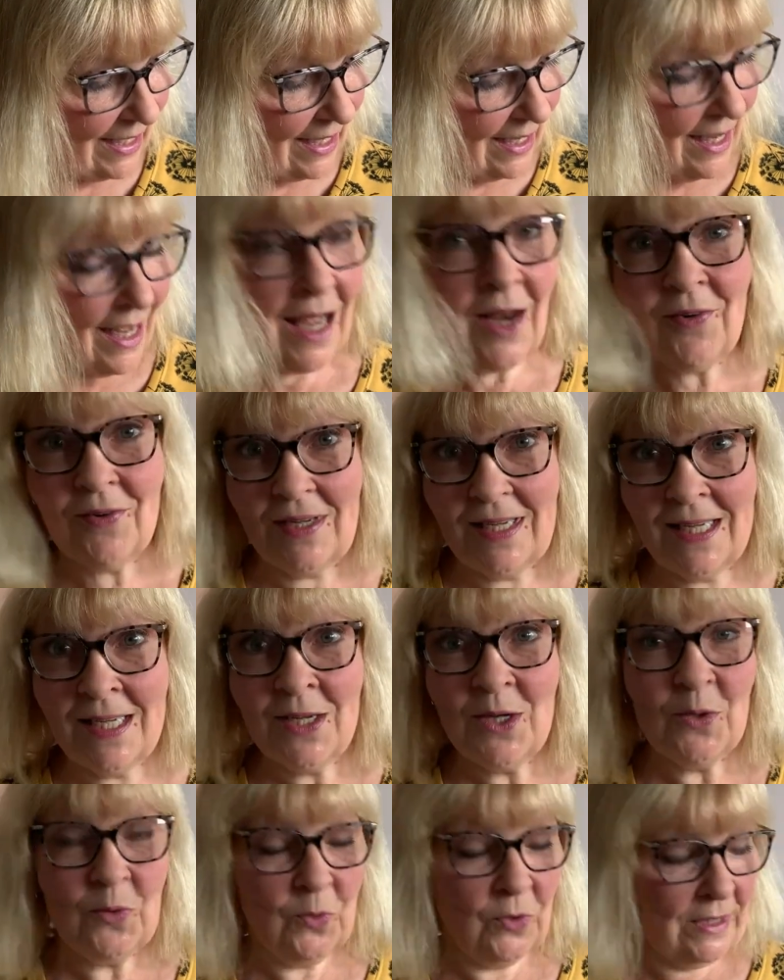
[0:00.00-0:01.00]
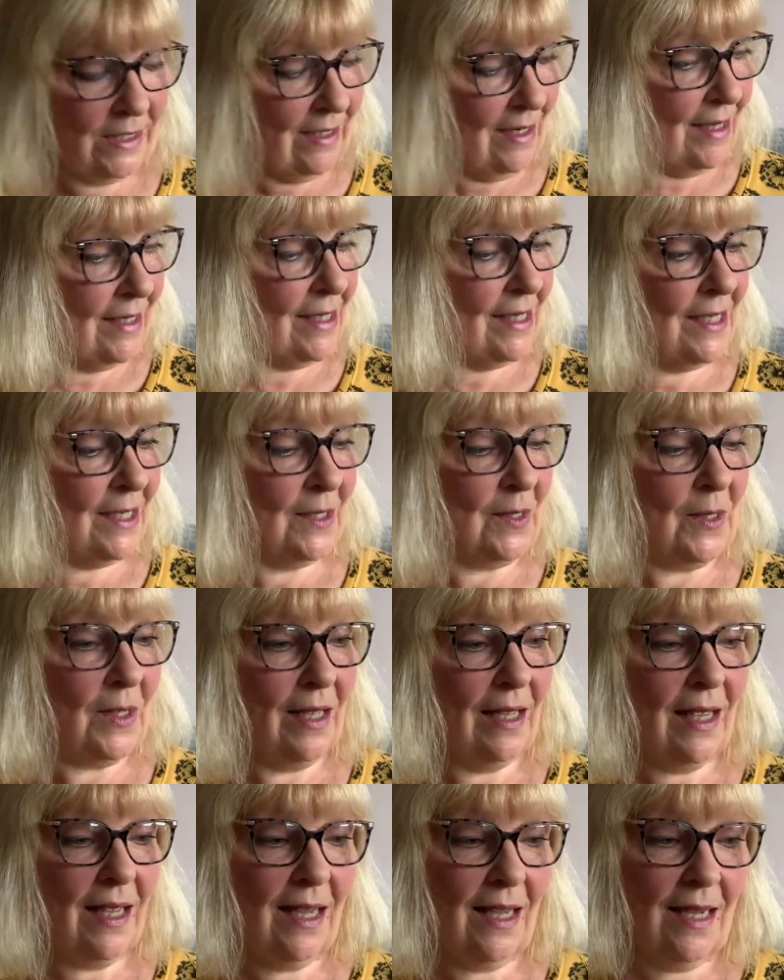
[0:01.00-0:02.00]
Harry would like
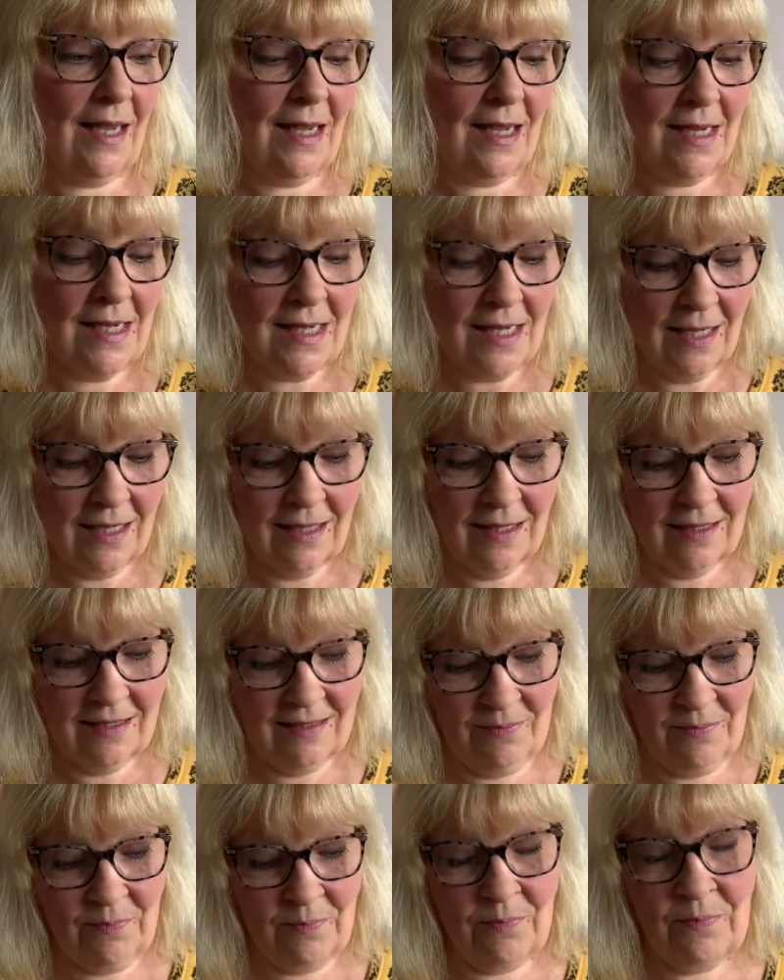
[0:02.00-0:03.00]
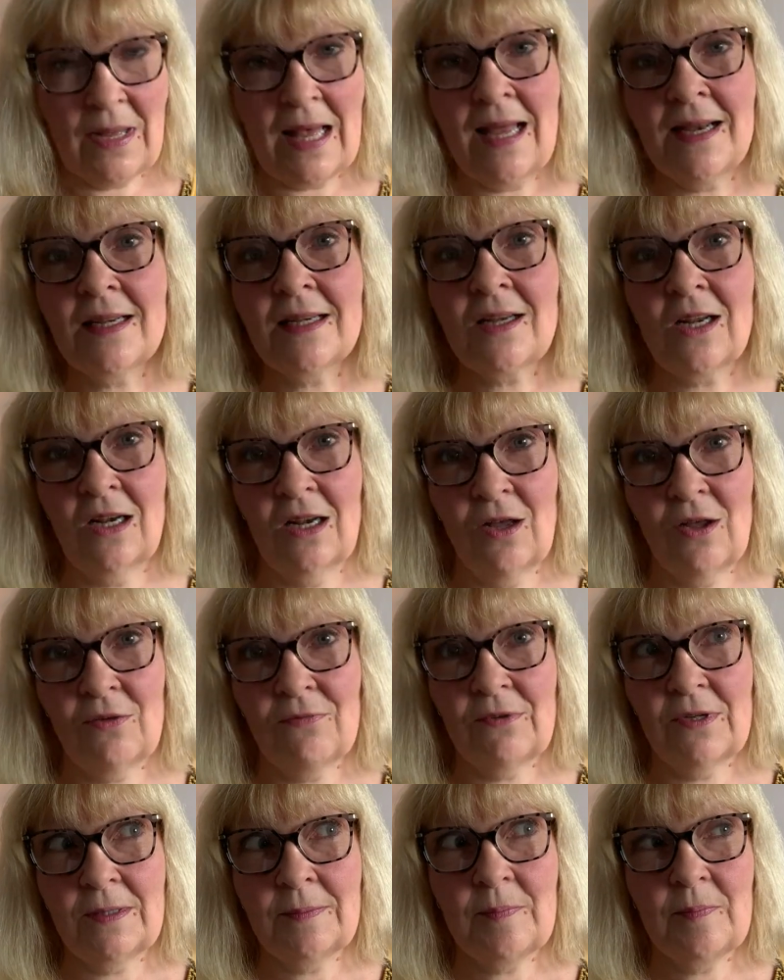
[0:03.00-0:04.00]
a
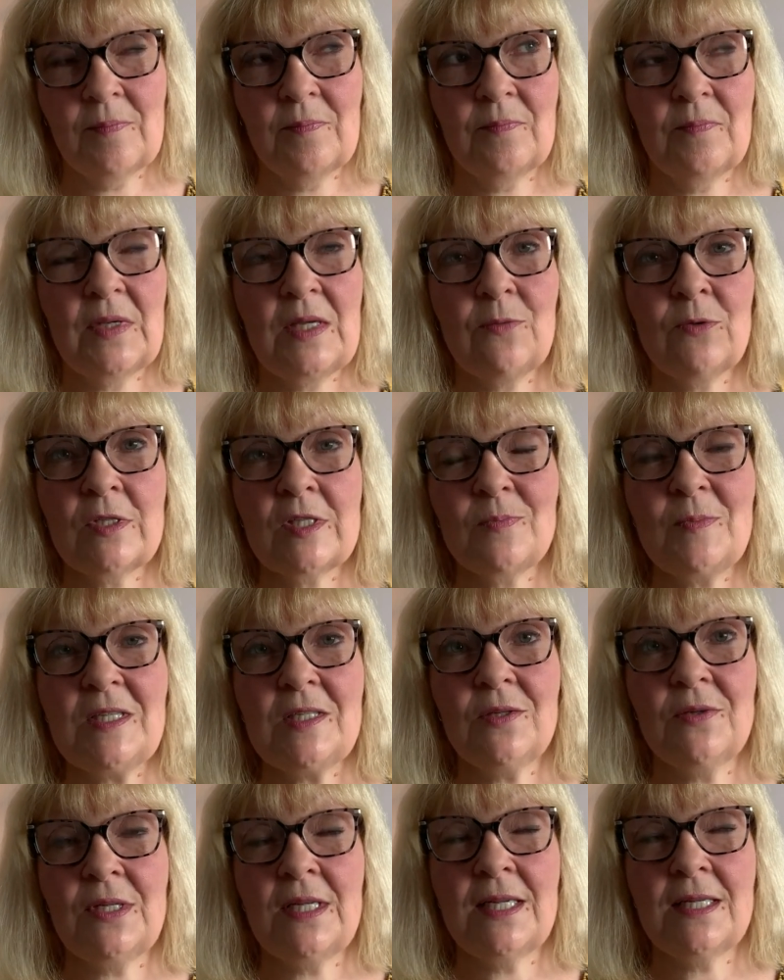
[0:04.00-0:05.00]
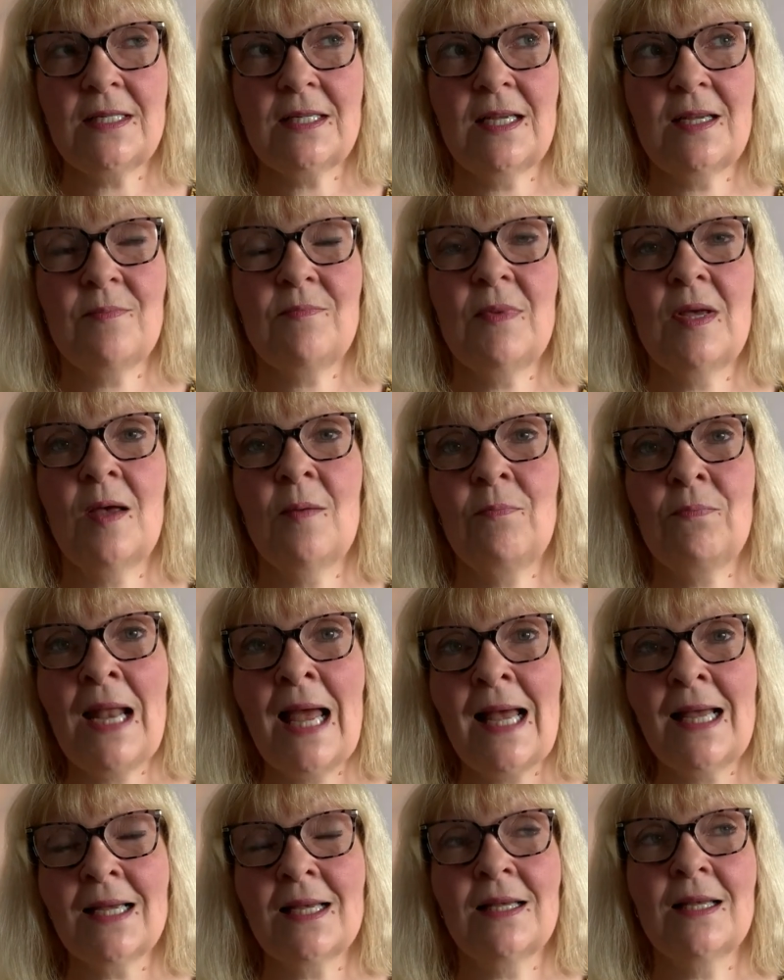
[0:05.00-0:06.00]
balaclava. He wants me to knit him a
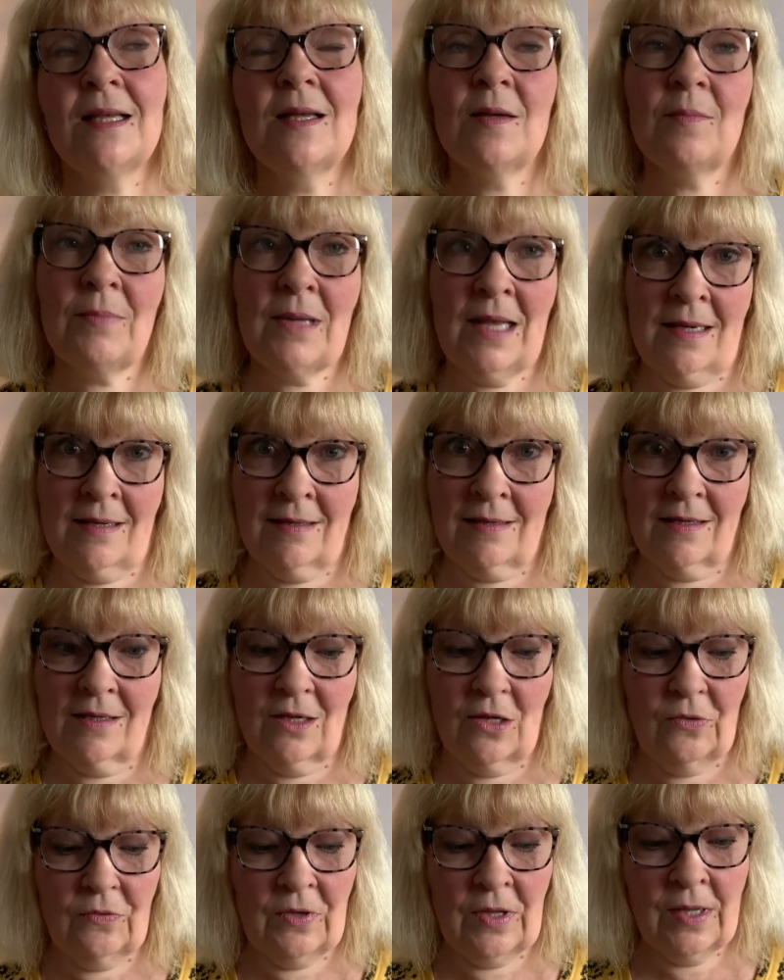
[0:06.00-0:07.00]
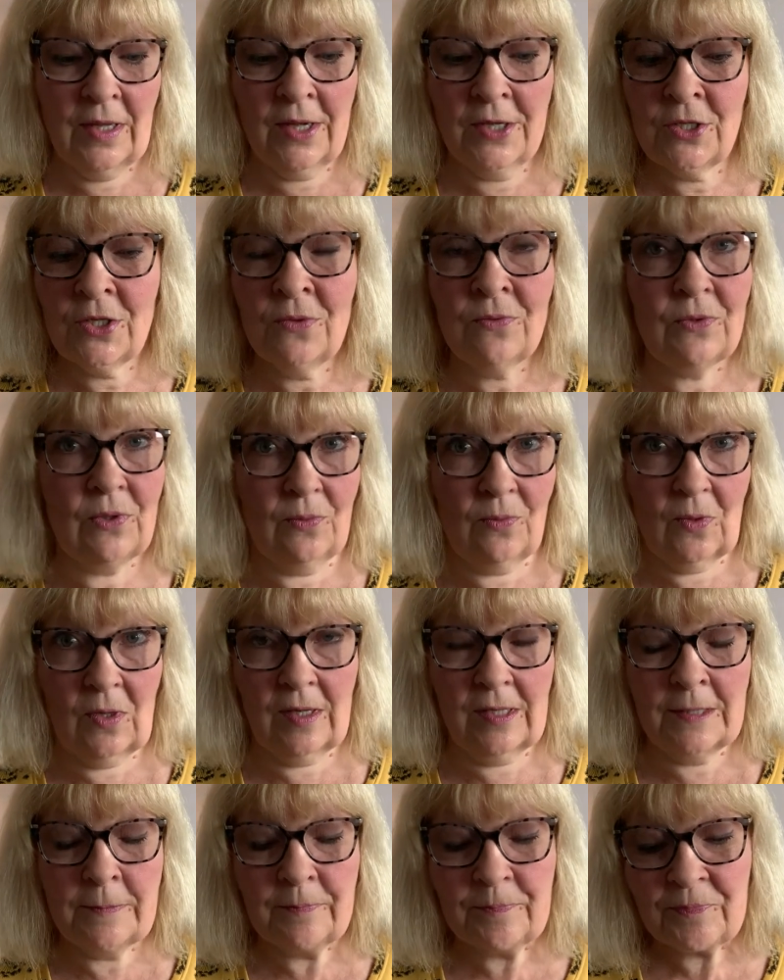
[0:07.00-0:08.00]
black balaclava. I don't know
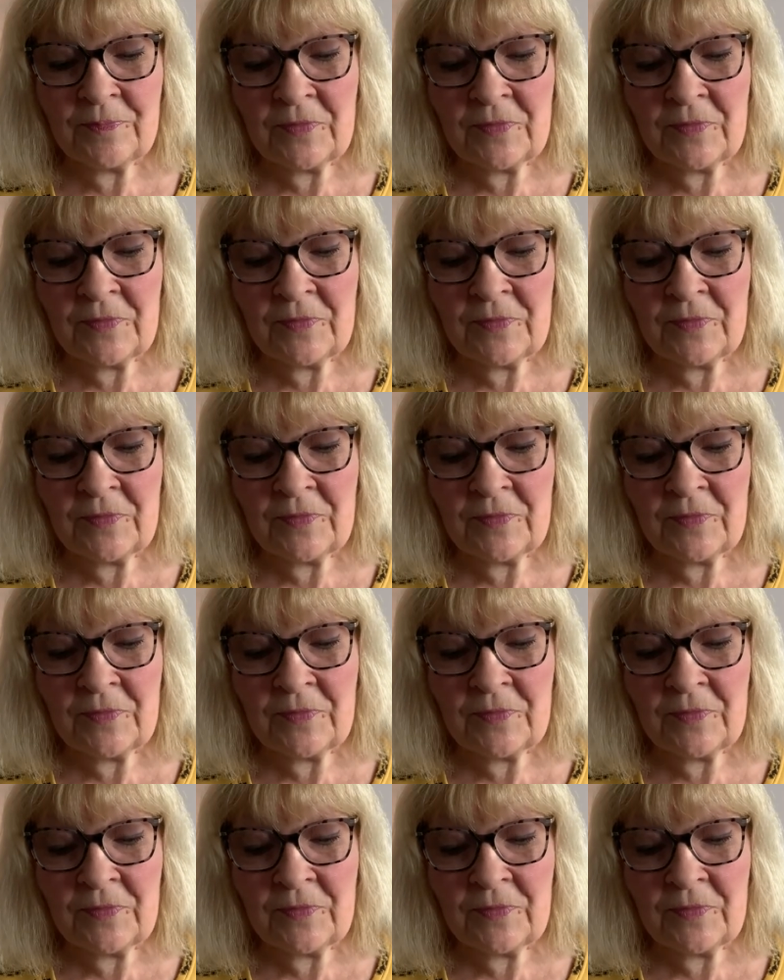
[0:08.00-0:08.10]
why.